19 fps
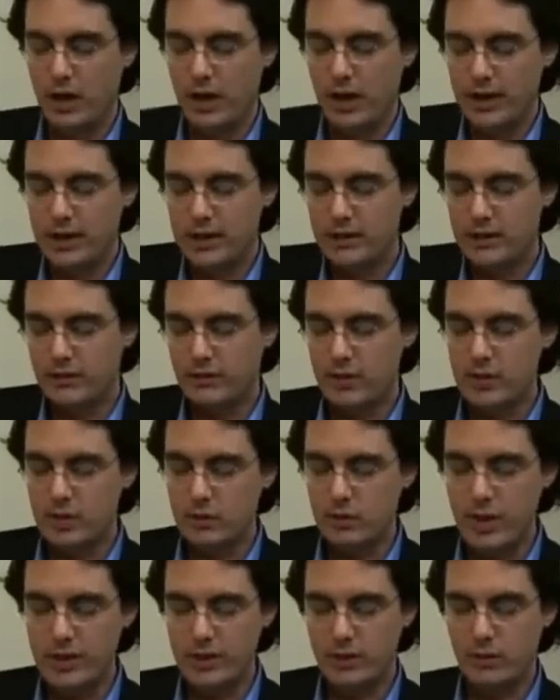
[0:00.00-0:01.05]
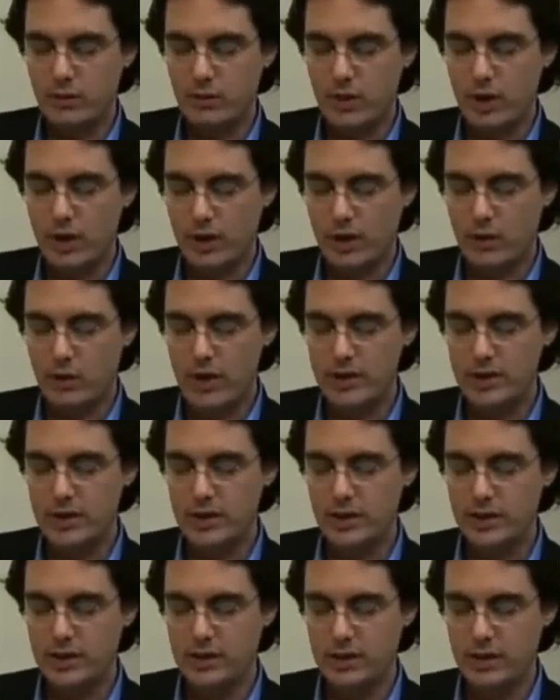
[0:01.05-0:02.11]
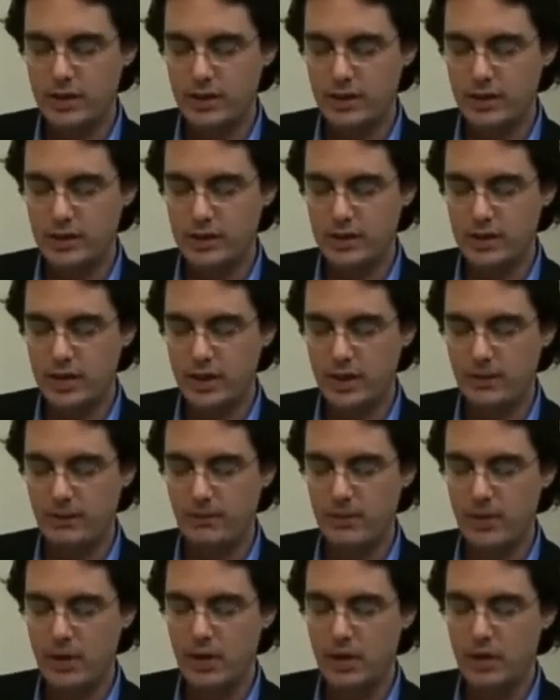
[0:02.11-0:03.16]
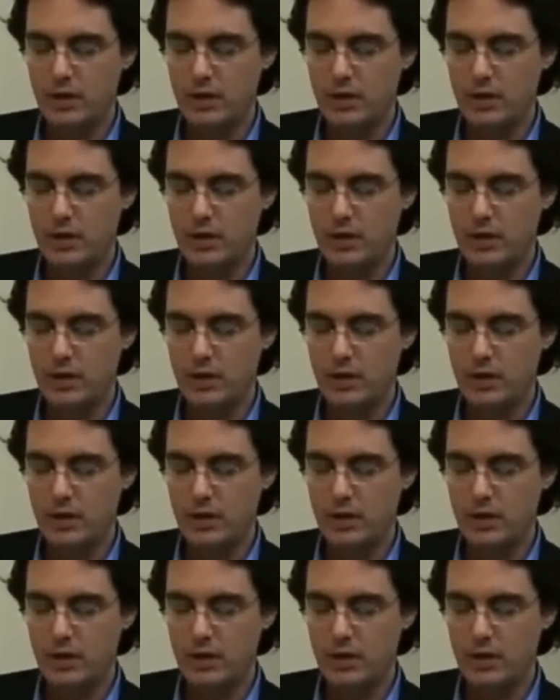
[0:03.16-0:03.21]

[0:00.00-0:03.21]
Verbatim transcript: all right, I guess the first uh, question is is um,